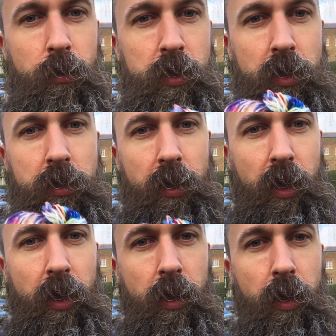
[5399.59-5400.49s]
which is
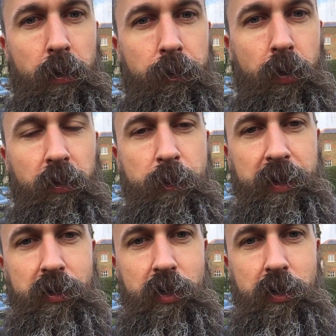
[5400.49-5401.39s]
full of
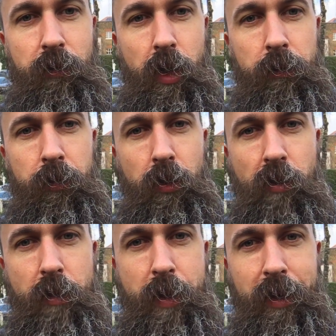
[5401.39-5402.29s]
messages of love for the
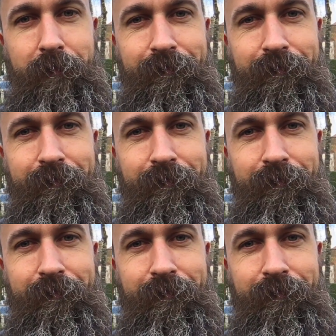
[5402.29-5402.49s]
great man.